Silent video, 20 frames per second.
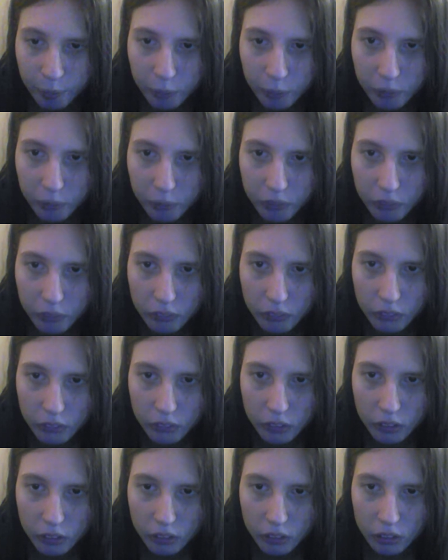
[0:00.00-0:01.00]

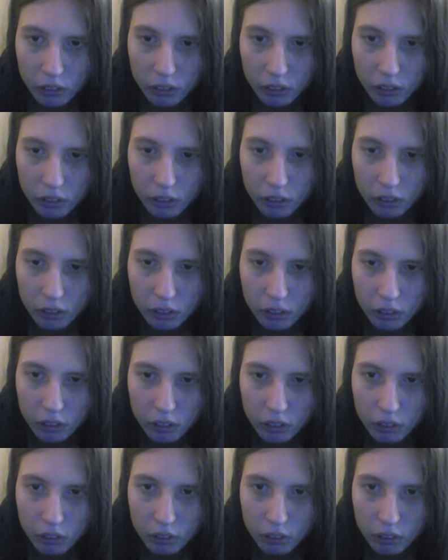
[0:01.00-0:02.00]

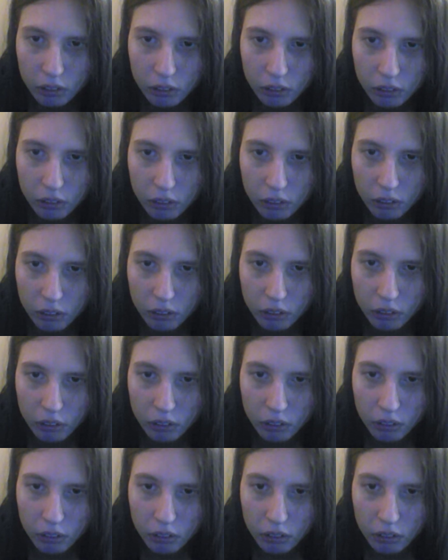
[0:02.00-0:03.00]

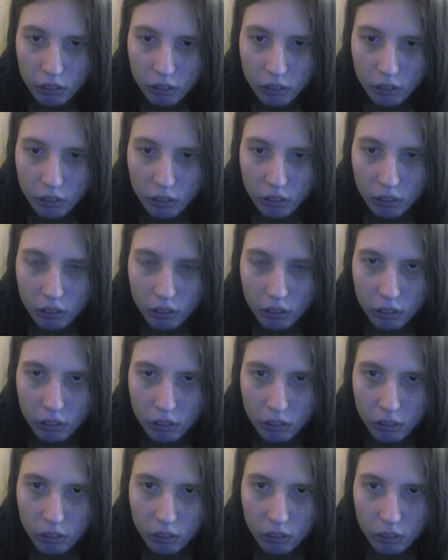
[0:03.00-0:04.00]

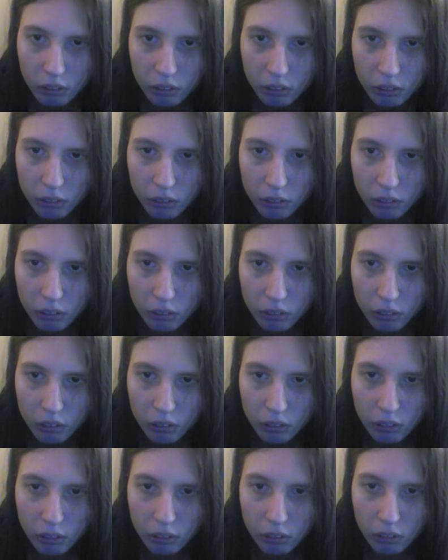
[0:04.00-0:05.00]

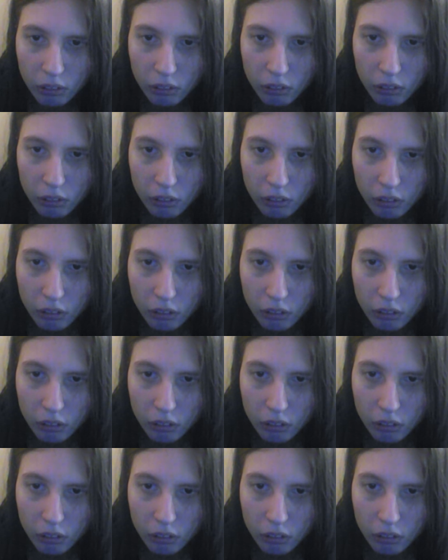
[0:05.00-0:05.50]
Nothing is said.